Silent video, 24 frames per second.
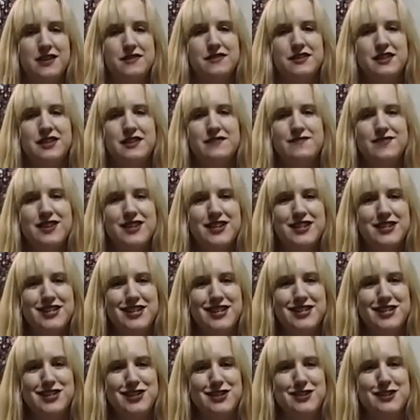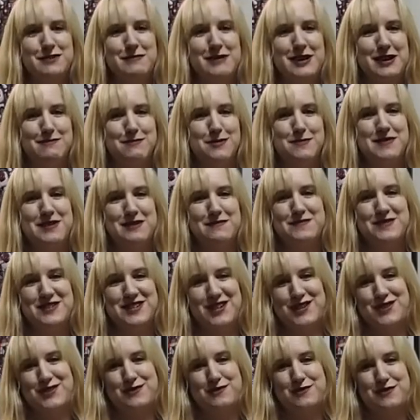I think I've unintentionally become a bit
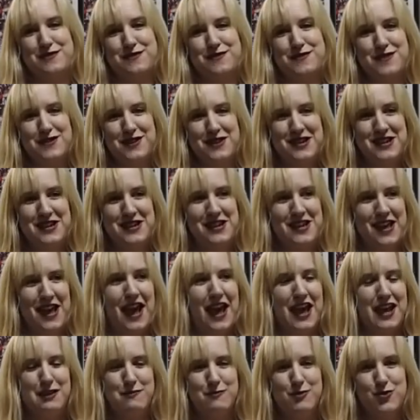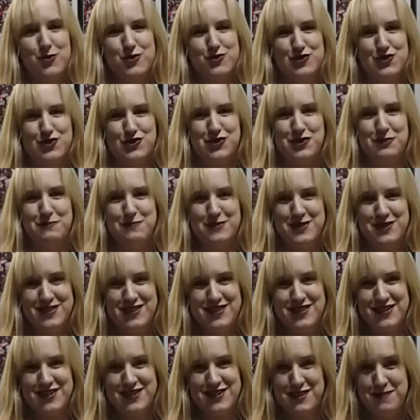obsessed with animals on jumpers
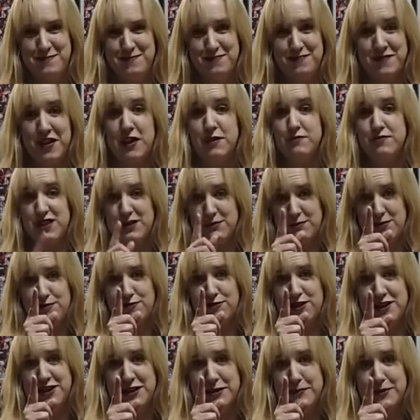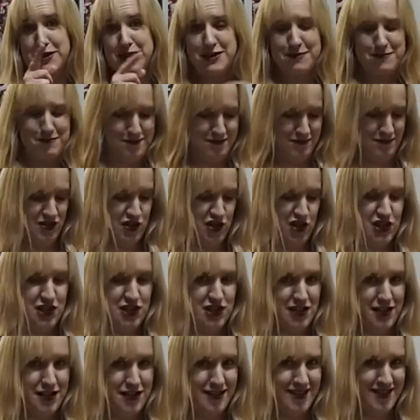this time. I bring my friend Emily. She
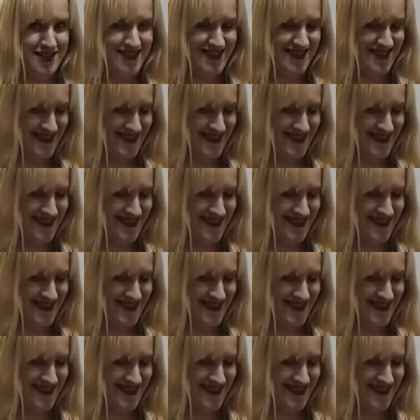started.